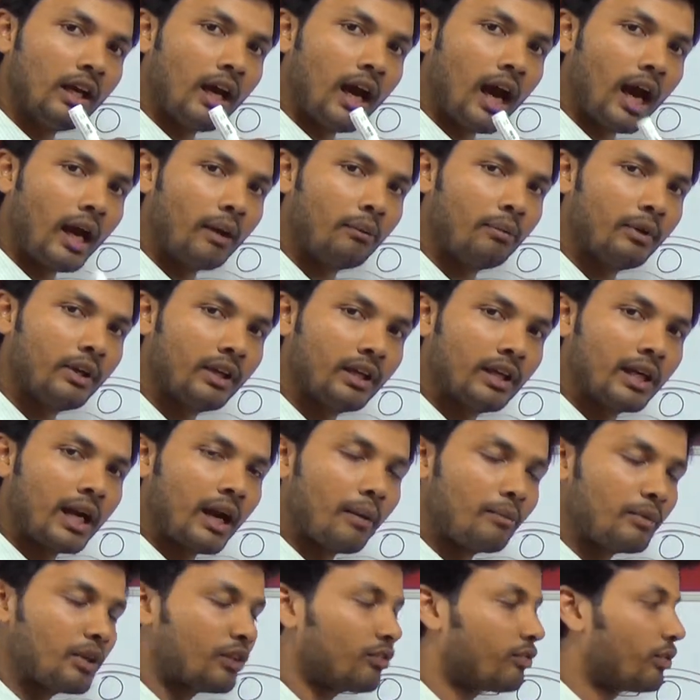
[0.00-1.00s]
hybrid
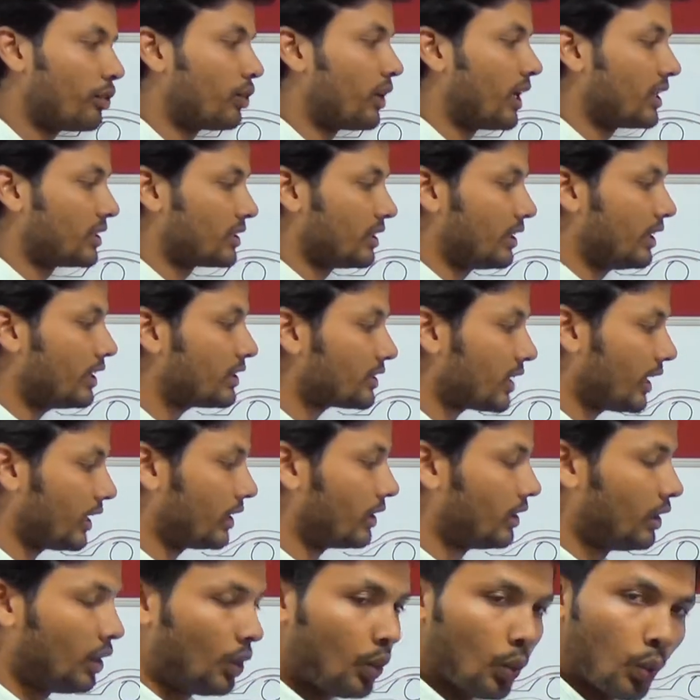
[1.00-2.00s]
laminar flow nozzle
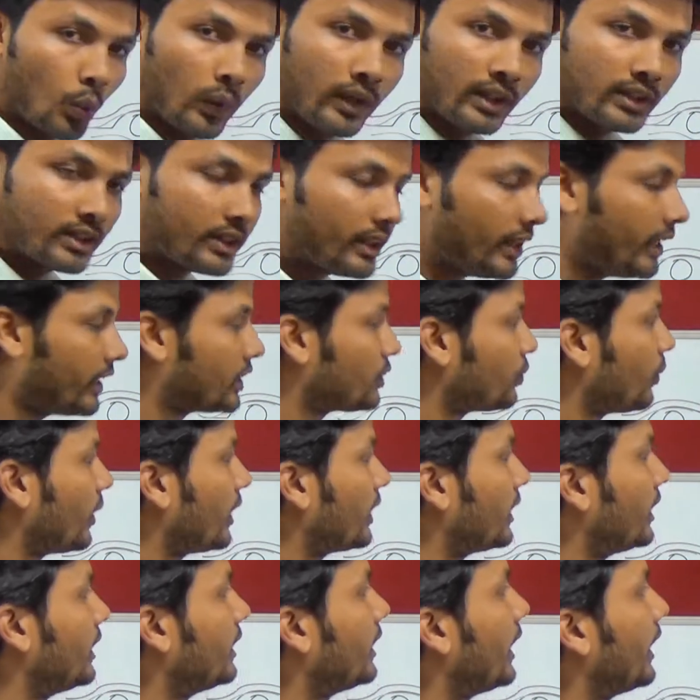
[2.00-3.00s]
design. We'll see its
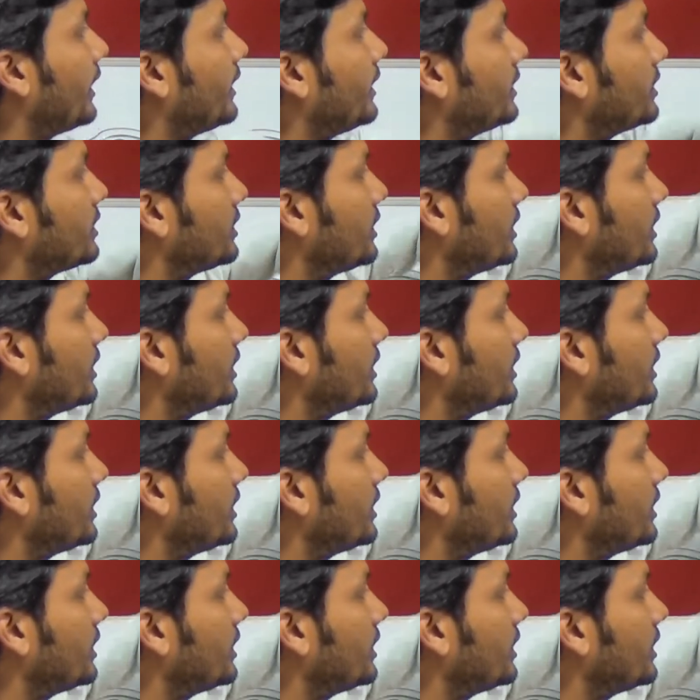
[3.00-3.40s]
working and its